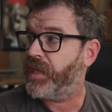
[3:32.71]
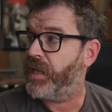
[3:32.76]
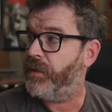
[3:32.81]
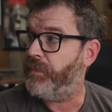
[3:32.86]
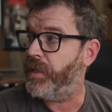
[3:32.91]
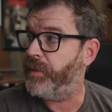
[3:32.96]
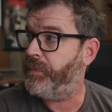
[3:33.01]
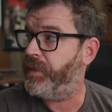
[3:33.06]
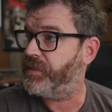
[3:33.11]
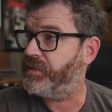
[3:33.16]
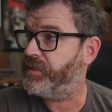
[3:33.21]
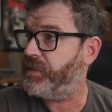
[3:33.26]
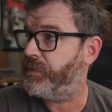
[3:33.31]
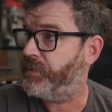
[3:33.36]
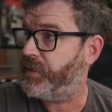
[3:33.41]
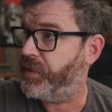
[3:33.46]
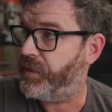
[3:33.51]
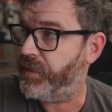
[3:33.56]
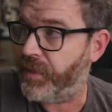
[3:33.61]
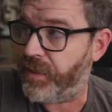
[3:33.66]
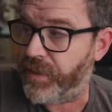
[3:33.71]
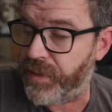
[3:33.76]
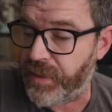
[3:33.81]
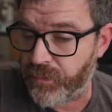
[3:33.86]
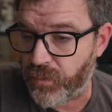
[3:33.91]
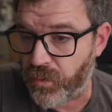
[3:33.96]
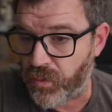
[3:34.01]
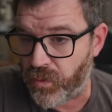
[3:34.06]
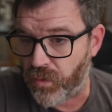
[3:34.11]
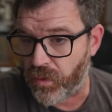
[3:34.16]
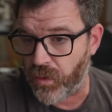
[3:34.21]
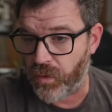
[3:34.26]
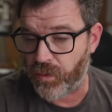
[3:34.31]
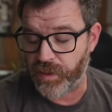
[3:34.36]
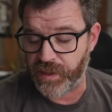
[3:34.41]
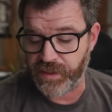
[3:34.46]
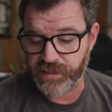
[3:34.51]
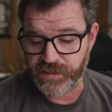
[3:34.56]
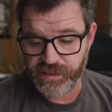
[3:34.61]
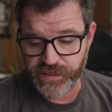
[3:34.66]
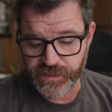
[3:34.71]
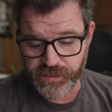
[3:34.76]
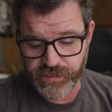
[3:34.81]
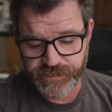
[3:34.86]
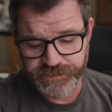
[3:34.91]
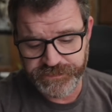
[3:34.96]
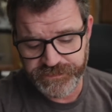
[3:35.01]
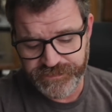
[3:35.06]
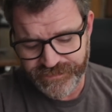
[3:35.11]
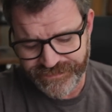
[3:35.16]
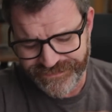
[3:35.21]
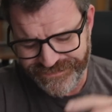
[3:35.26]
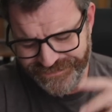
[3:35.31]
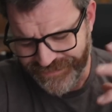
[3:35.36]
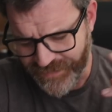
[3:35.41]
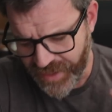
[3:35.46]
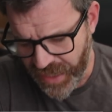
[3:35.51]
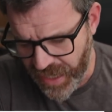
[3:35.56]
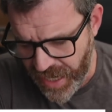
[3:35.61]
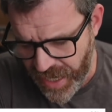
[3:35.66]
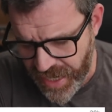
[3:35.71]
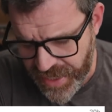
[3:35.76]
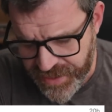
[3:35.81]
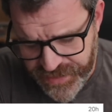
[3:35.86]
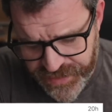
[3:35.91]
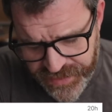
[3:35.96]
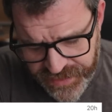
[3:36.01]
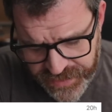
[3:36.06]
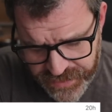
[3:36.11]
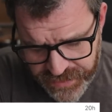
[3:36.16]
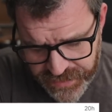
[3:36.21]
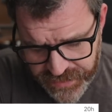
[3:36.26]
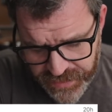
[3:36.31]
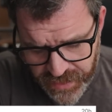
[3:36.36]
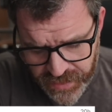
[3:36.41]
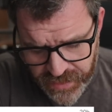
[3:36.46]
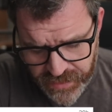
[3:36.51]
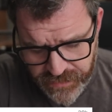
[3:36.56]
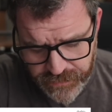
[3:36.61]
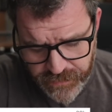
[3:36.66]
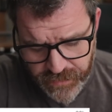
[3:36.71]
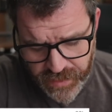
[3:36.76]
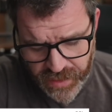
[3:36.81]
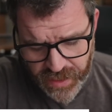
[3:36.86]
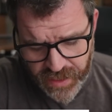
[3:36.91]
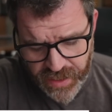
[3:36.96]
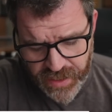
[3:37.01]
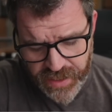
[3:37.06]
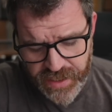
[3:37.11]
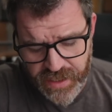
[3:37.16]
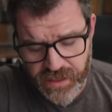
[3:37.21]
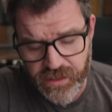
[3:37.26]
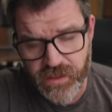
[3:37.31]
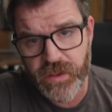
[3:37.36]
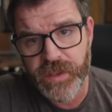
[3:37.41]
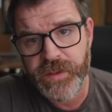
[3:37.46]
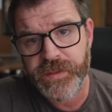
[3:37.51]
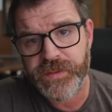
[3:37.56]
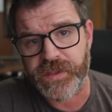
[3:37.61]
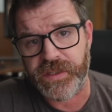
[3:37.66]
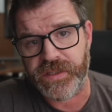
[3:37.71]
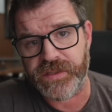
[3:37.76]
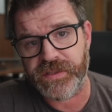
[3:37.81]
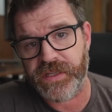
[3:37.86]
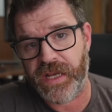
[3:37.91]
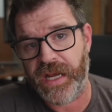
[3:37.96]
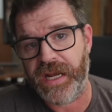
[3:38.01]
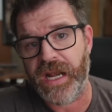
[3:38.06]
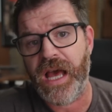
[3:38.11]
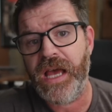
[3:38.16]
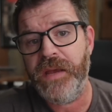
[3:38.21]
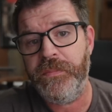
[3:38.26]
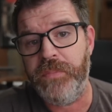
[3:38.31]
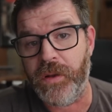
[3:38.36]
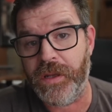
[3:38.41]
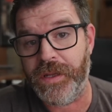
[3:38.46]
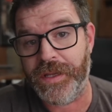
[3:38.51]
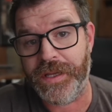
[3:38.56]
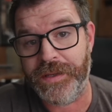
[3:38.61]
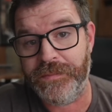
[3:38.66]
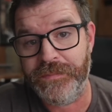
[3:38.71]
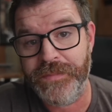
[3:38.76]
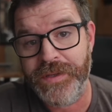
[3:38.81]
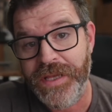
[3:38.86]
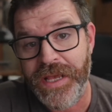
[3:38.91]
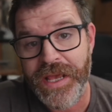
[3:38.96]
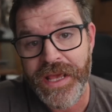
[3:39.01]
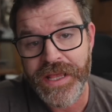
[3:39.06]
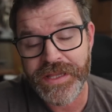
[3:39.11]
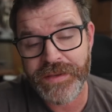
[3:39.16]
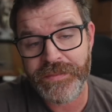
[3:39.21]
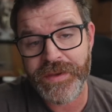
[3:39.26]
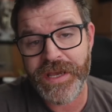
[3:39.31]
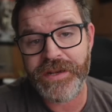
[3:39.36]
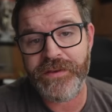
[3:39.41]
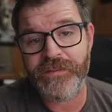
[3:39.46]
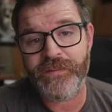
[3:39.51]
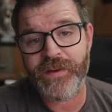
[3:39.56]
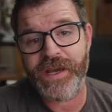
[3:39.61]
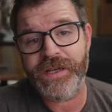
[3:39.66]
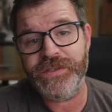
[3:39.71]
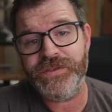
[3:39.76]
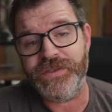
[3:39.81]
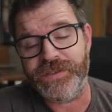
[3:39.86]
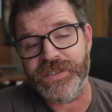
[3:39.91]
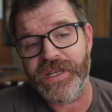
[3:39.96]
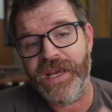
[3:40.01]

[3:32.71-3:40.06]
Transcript: Maybe it's something they will grow into. I think I agree with this, and I blame the manufacturers.